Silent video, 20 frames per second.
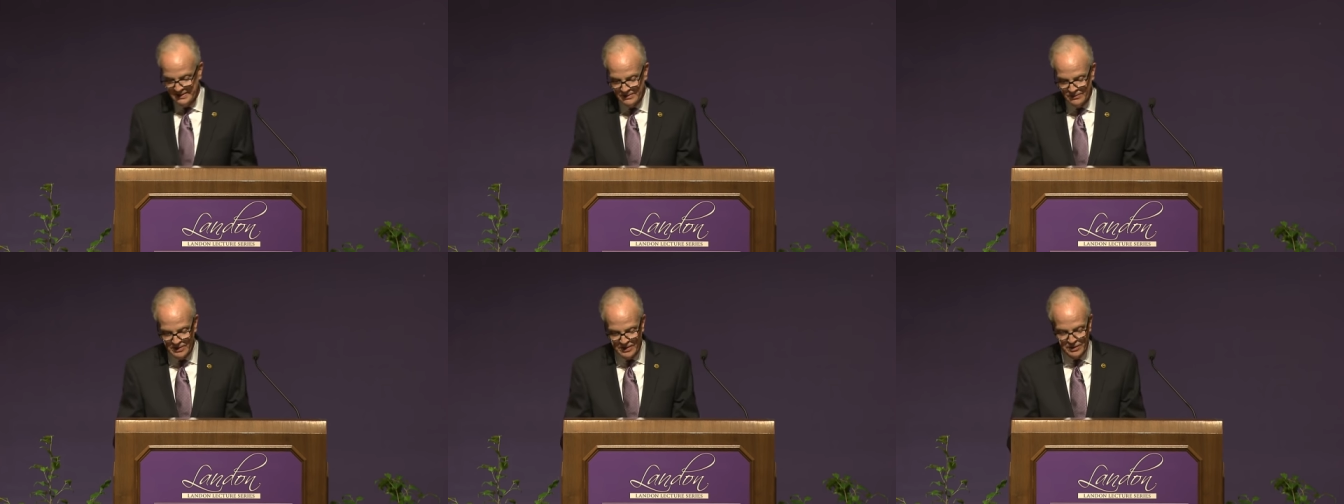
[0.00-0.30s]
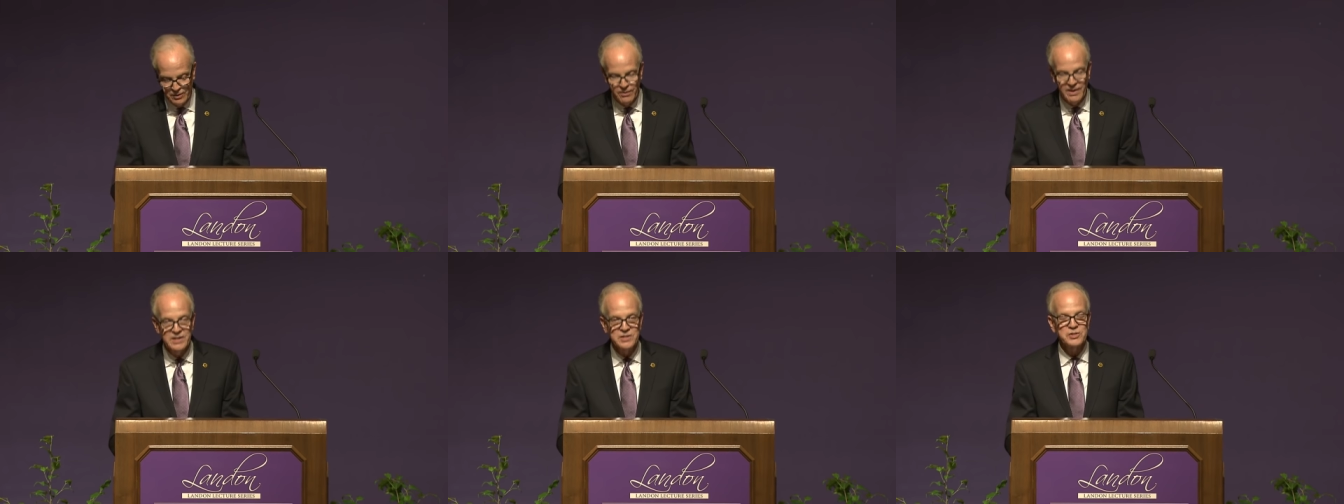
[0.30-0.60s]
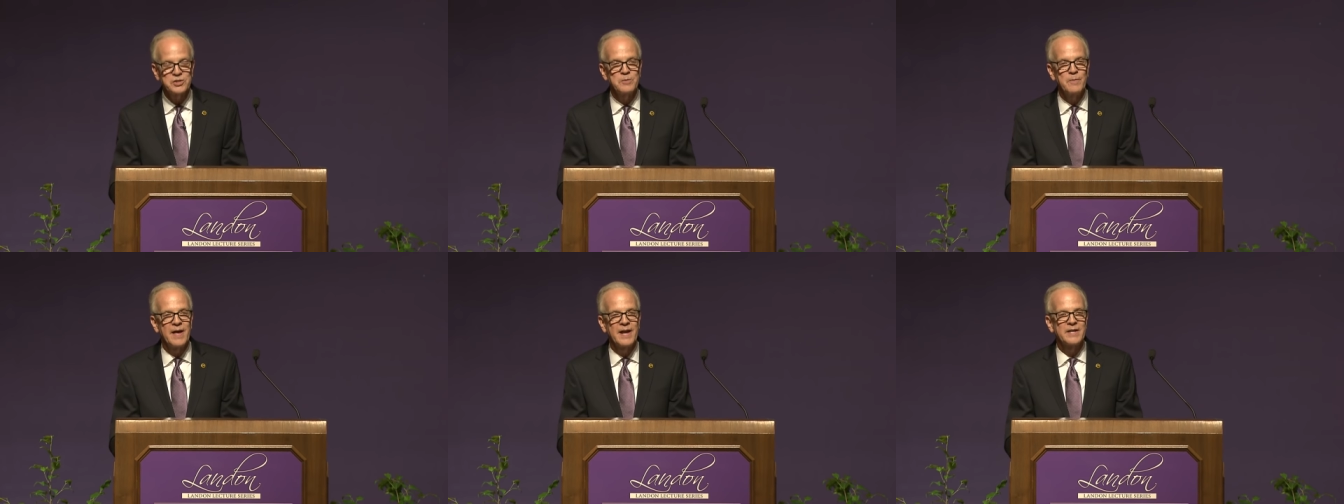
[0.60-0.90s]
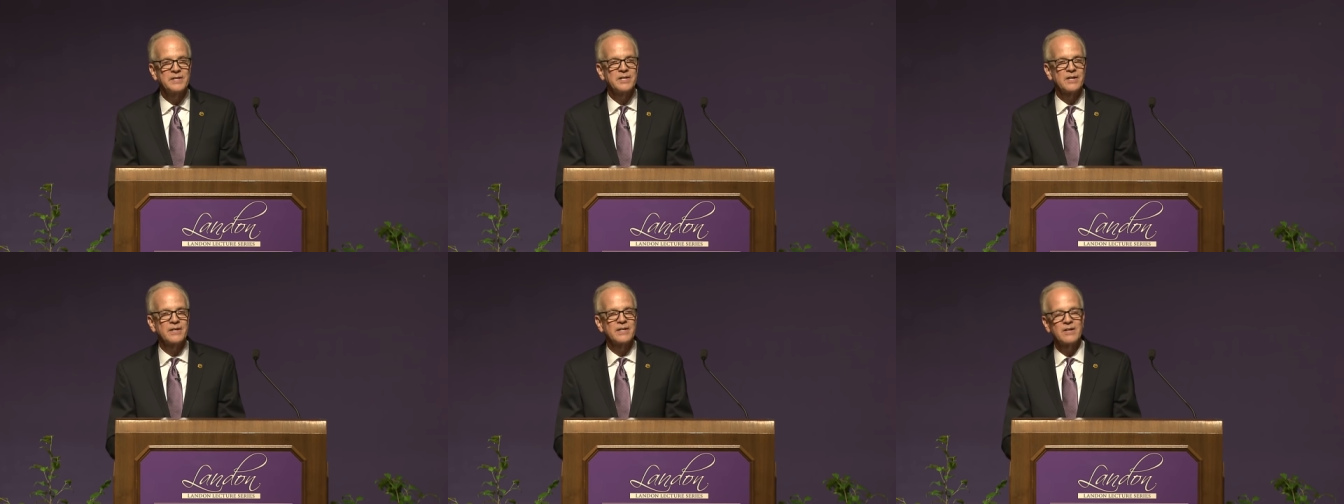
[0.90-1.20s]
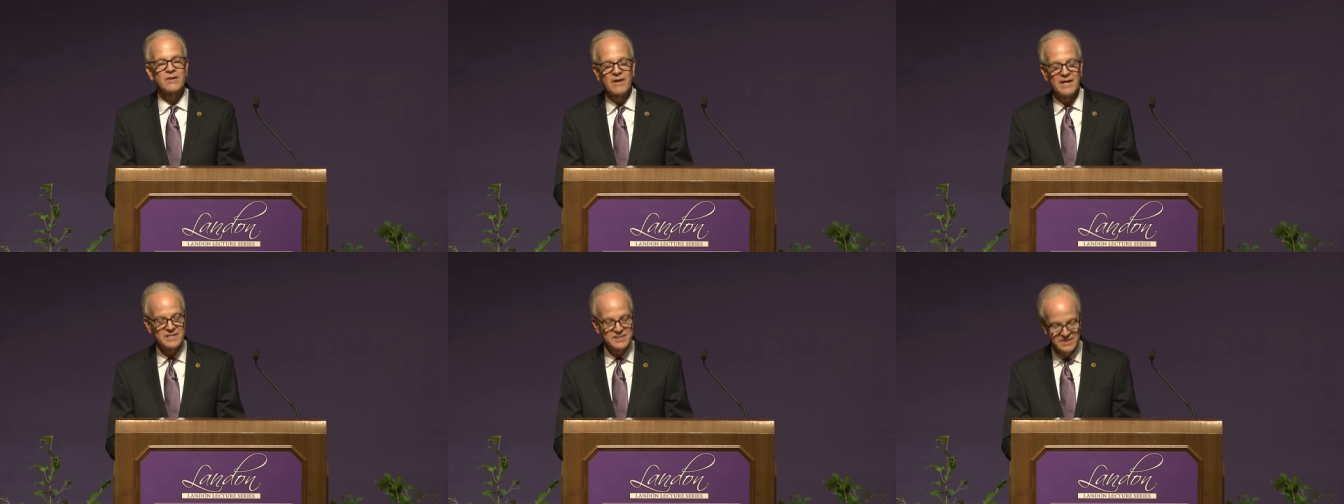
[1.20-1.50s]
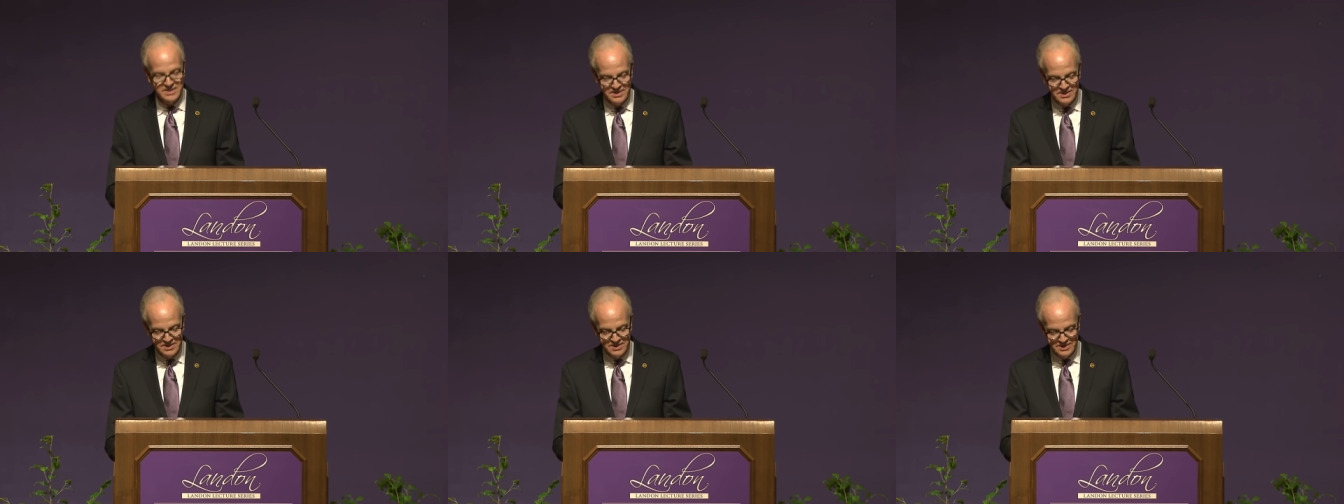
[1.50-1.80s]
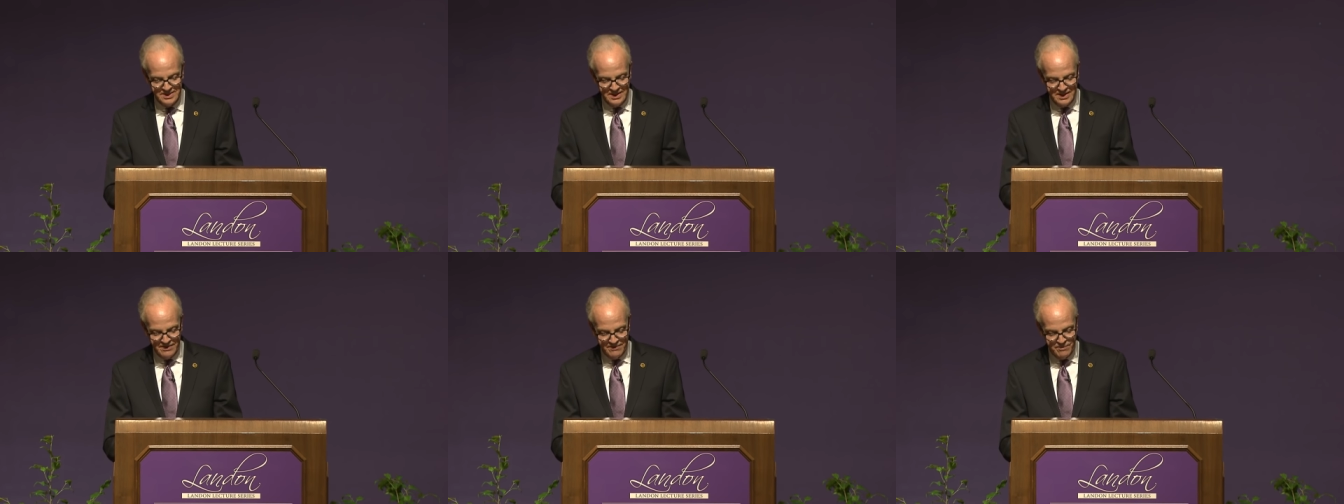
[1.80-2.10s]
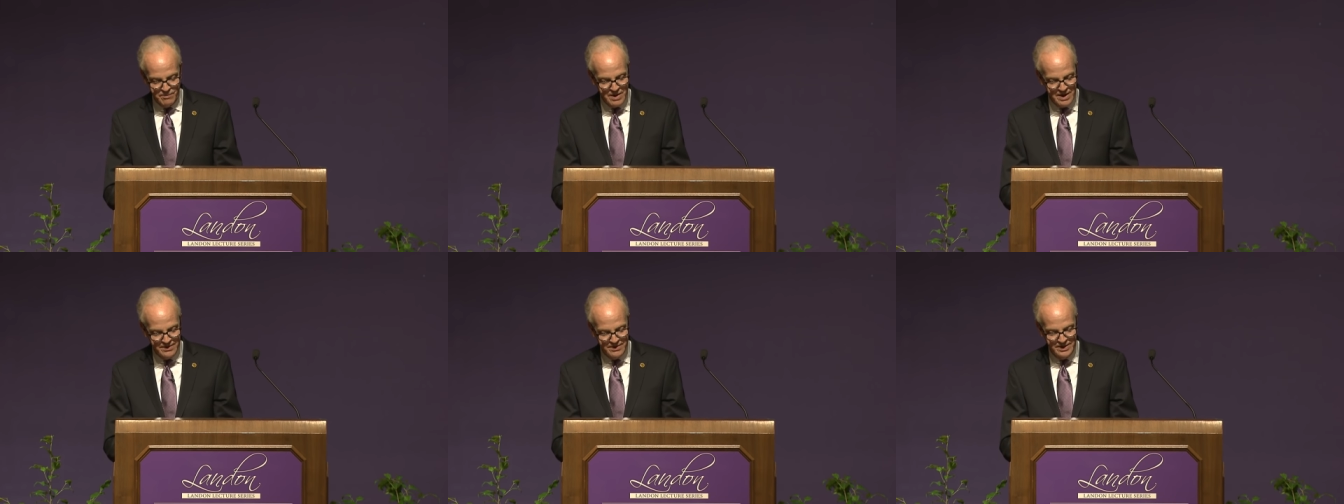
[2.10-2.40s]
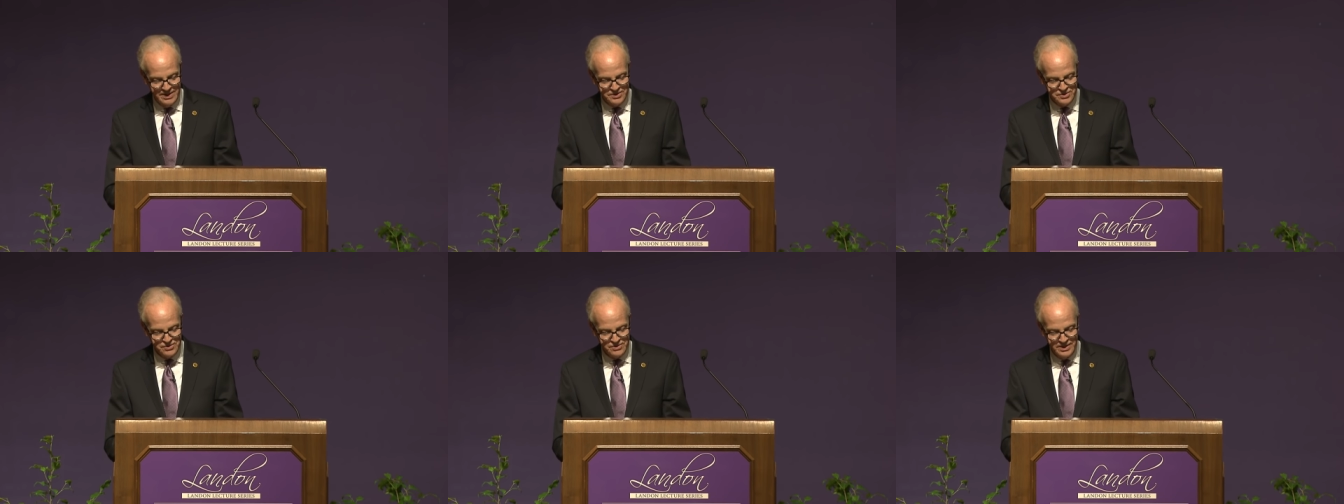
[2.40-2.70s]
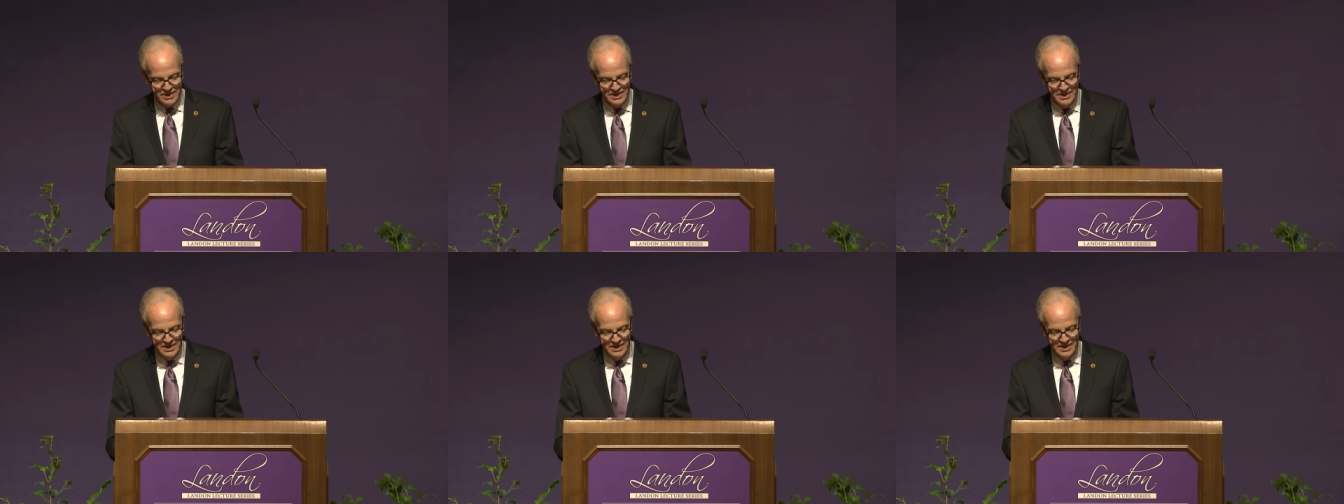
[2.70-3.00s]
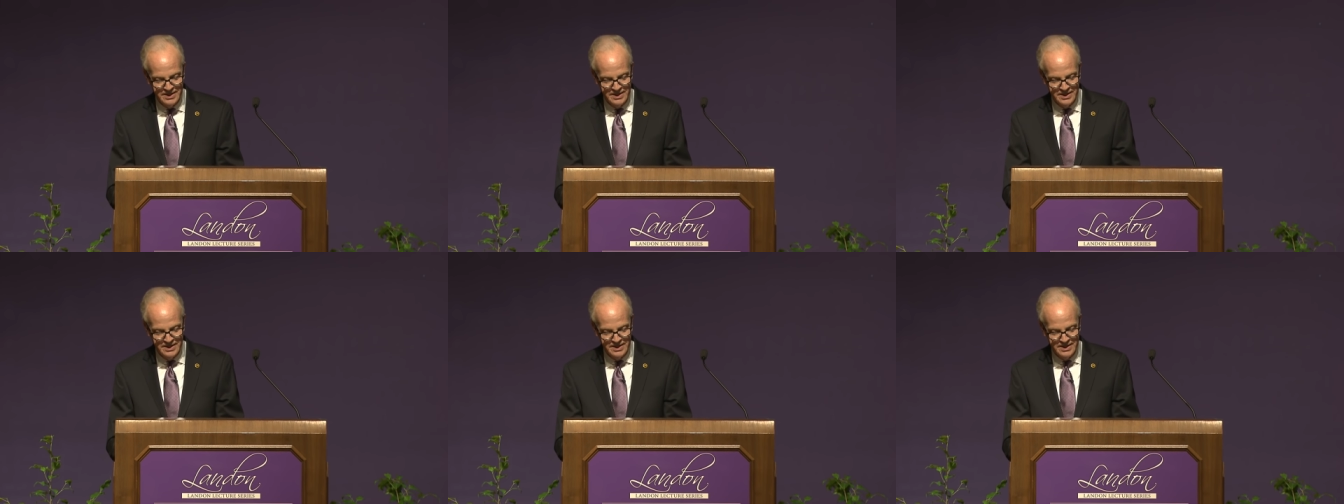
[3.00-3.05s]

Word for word: one of the greatest humanitarian crises of modern history.